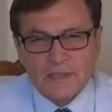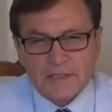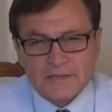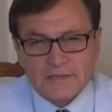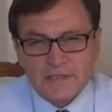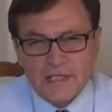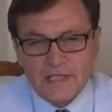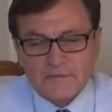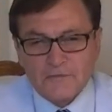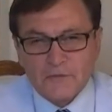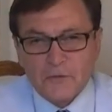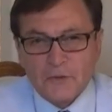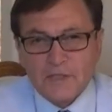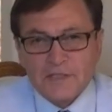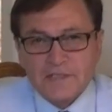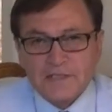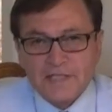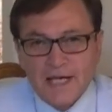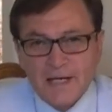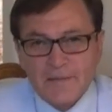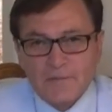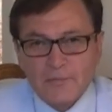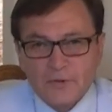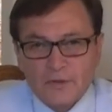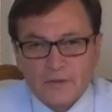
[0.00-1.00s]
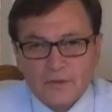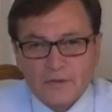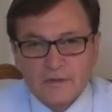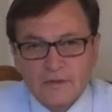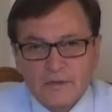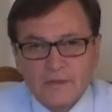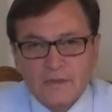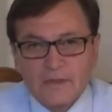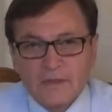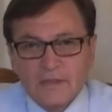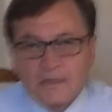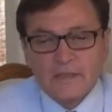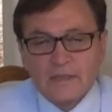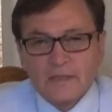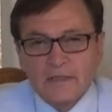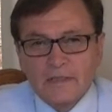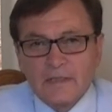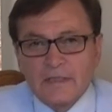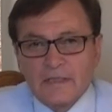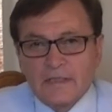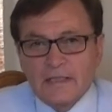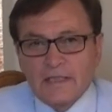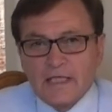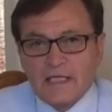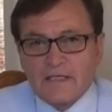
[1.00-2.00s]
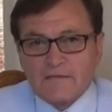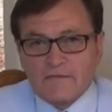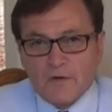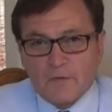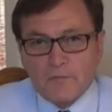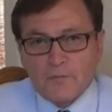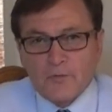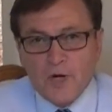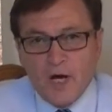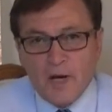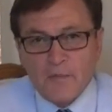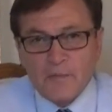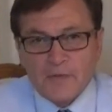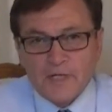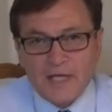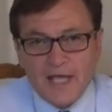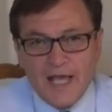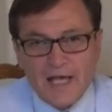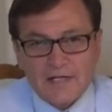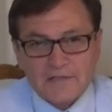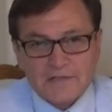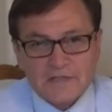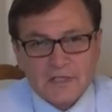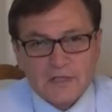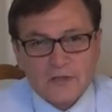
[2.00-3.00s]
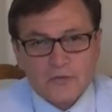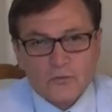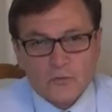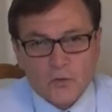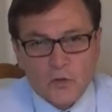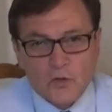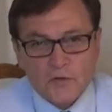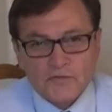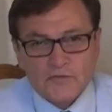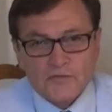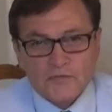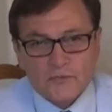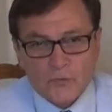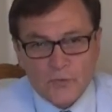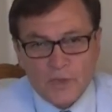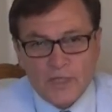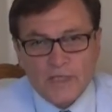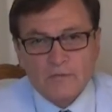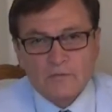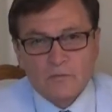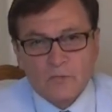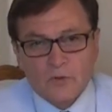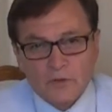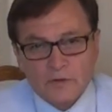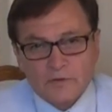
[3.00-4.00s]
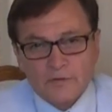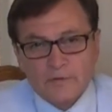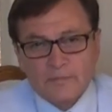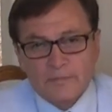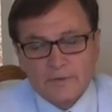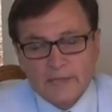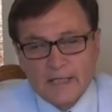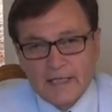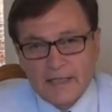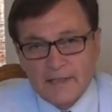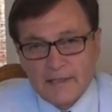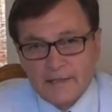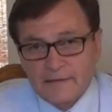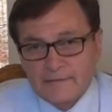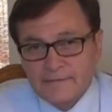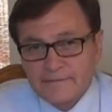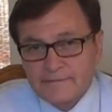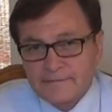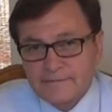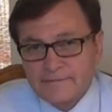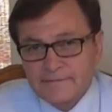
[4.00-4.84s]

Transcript: let's take, for example, if a property has a gross rent multiplier